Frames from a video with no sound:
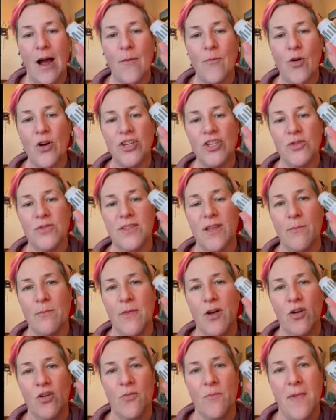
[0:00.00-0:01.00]
I'm going to use the
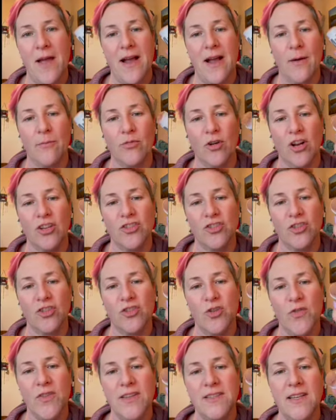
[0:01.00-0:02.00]
Milk Makeup Bronzer.
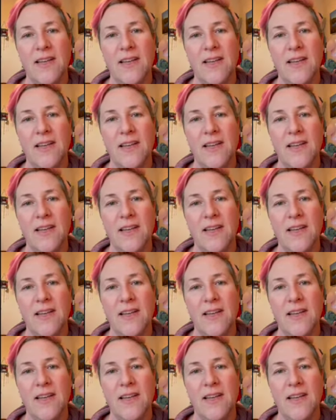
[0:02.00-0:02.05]
So this